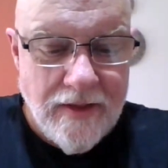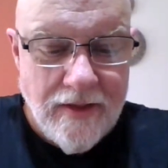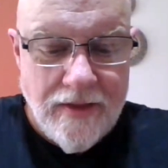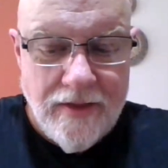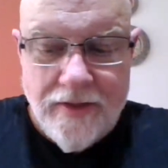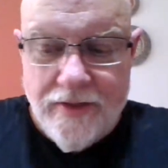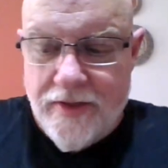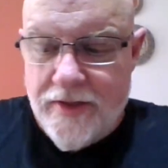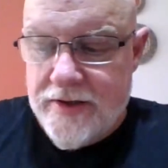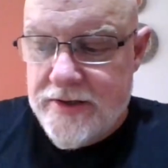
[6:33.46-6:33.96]

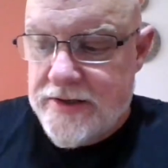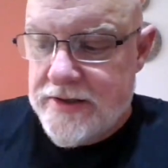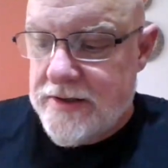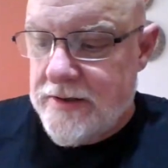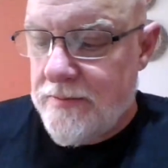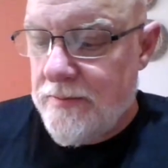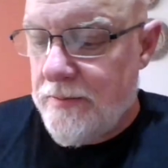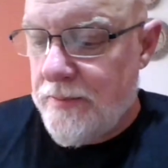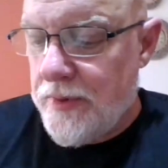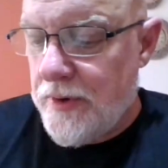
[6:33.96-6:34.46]
this
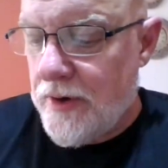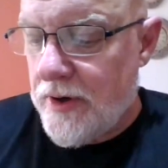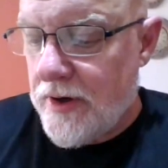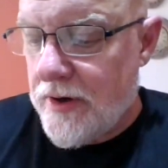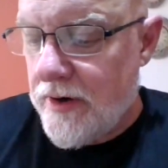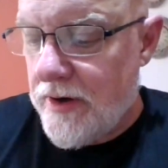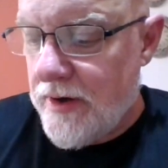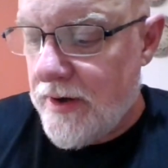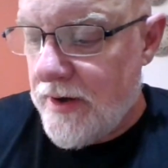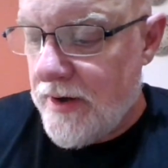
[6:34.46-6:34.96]

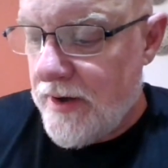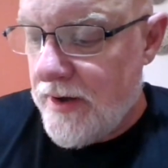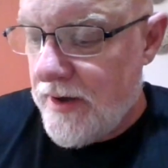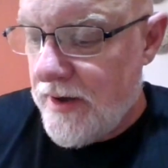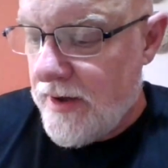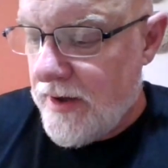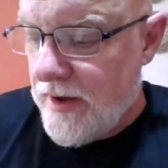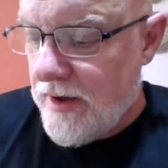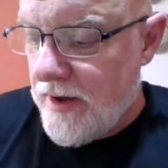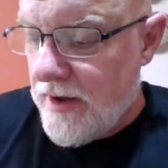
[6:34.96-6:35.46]
book
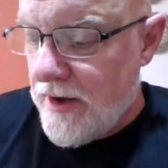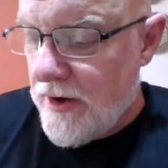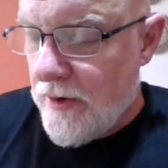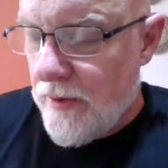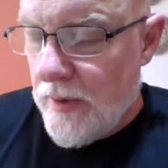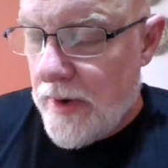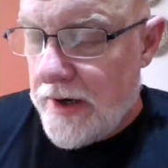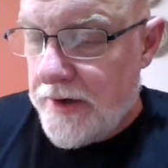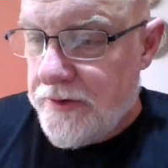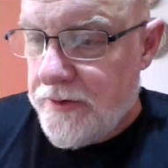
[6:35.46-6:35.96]

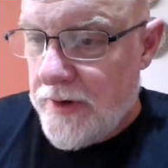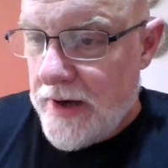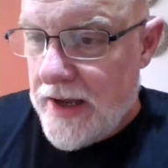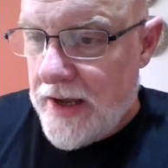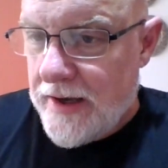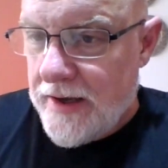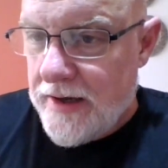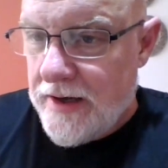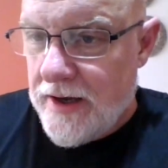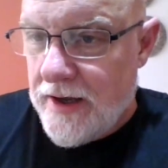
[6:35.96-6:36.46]
Red
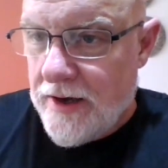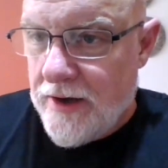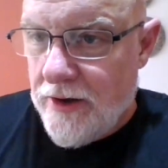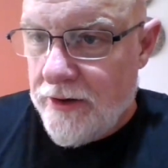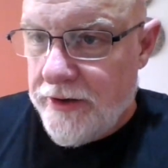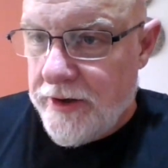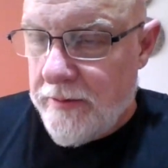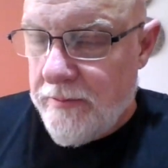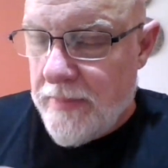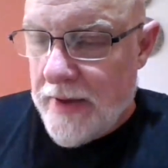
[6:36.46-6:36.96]
Dragon, I
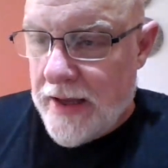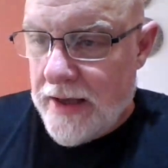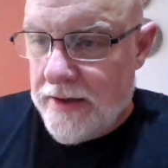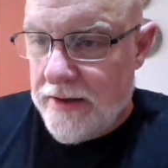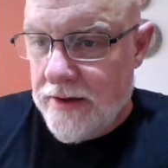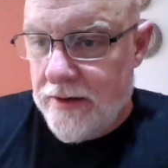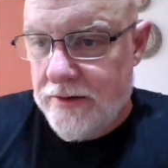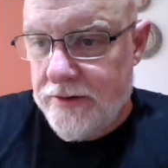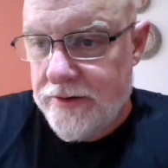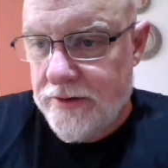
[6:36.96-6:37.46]
called it
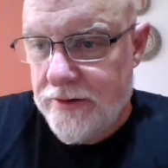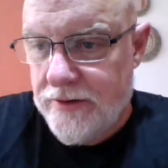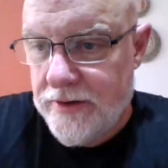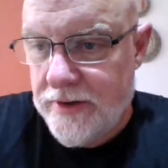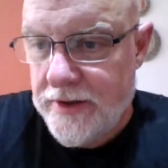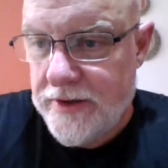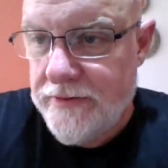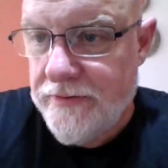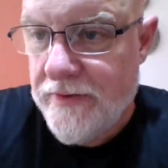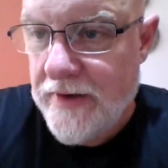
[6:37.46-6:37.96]
Manhunter at
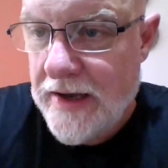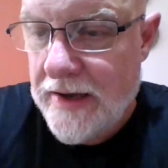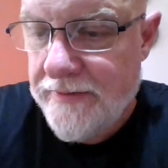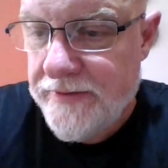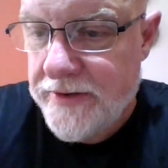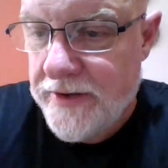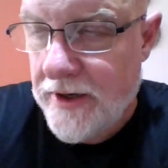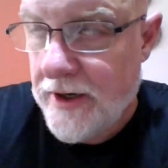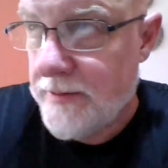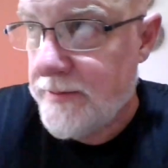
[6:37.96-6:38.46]
least five
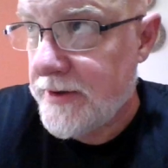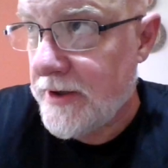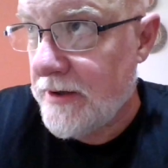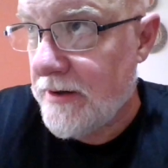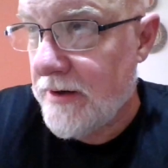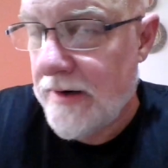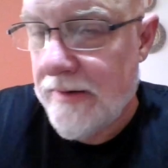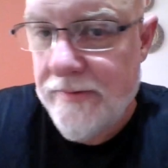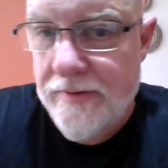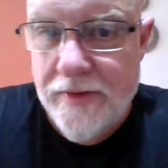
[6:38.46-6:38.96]
times. I
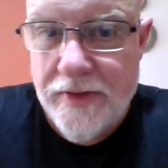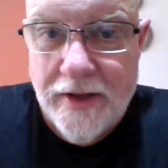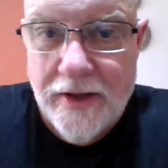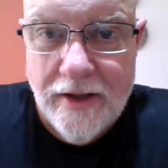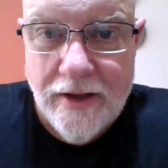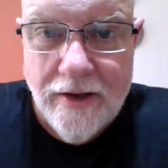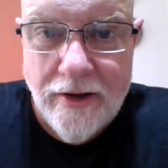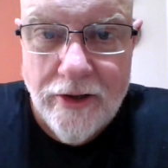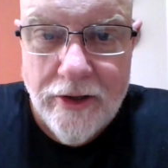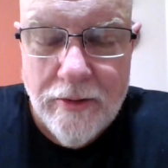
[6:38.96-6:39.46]
don't ever think I
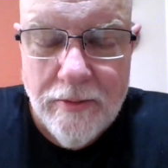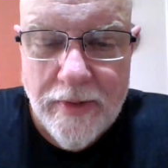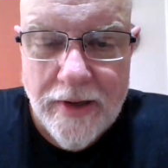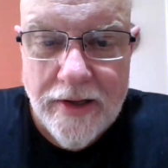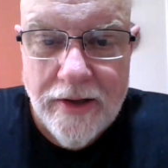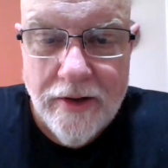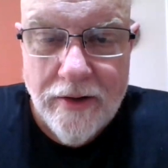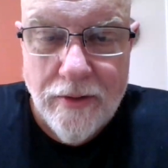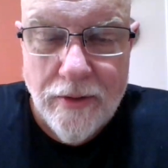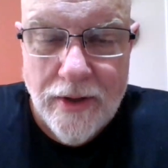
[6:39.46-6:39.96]
called it by
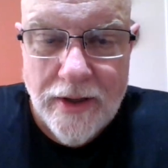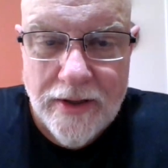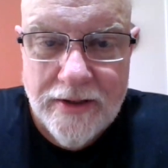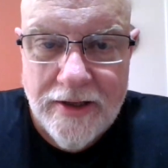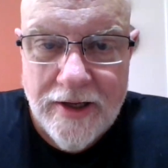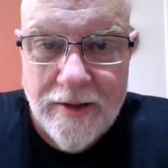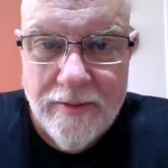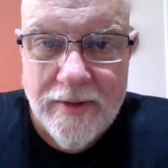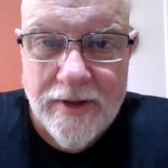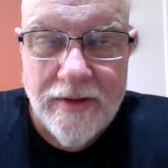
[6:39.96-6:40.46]
the correct
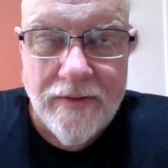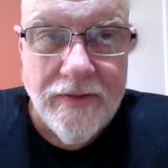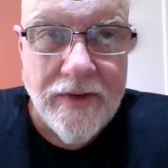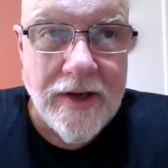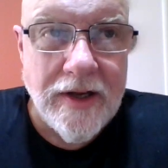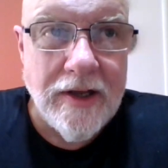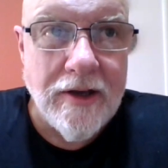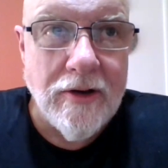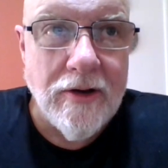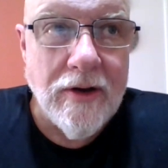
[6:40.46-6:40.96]
name in the
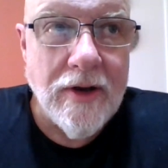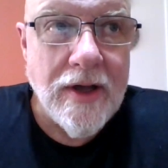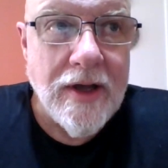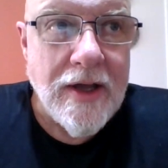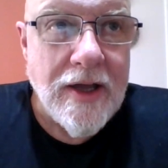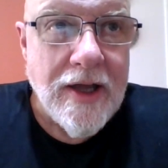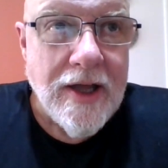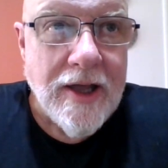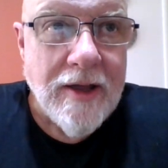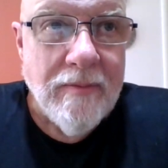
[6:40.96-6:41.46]
video.
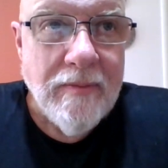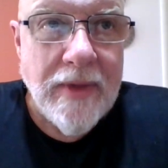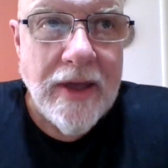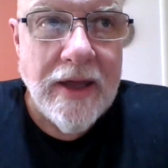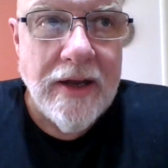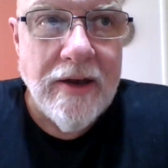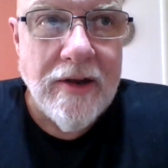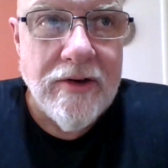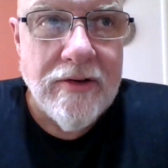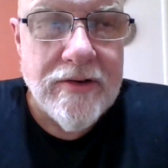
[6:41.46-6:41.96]

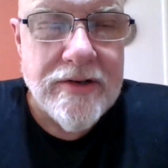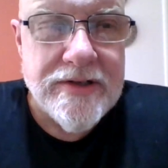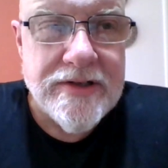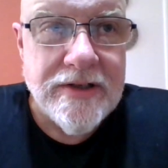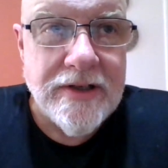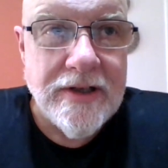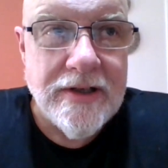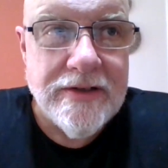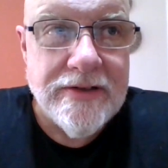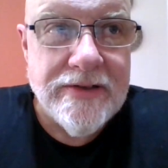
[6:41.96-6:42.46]
Manhunter
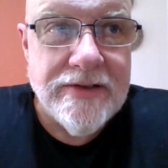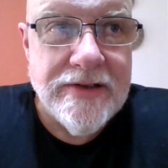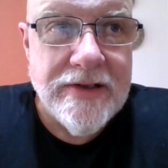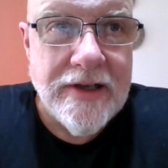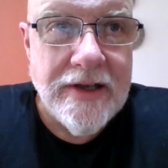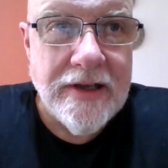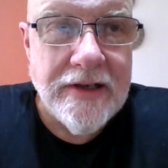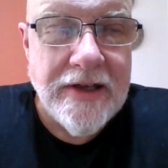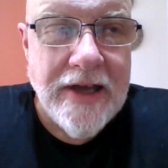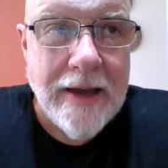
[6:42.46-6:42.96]
is
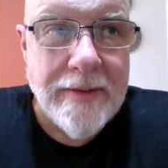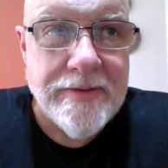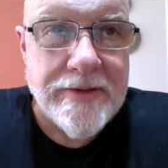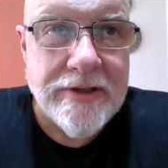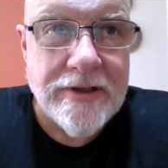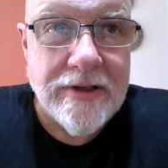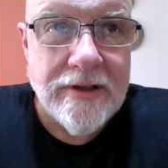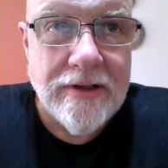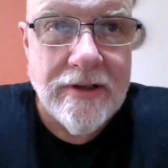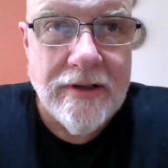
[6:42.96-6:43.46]
the
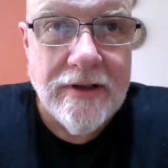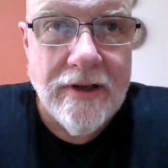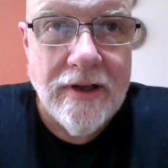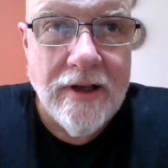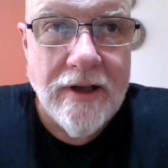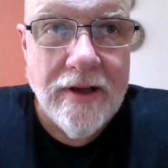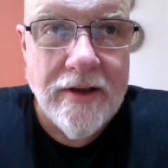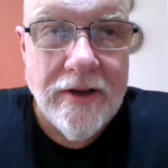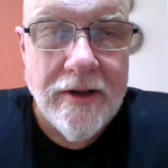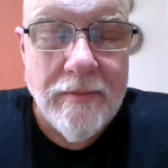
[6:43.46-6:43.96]
adaptation,
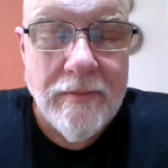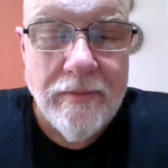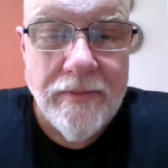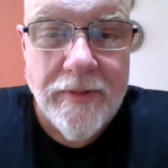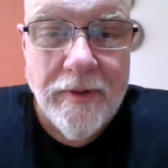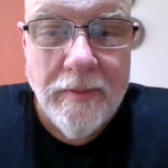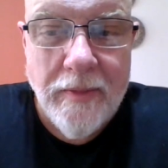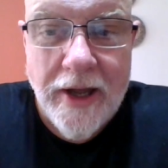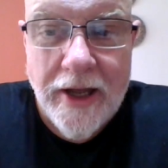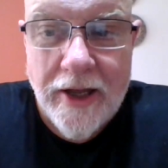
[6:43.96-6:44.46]
the